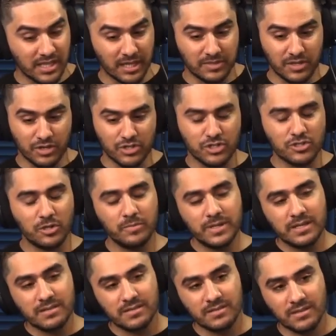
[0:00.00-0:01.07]
Like there are so
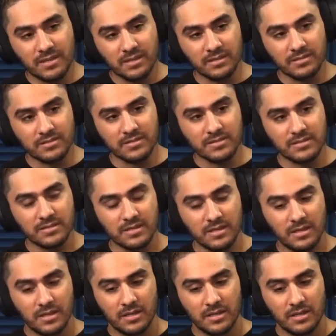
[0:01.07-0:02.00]
many things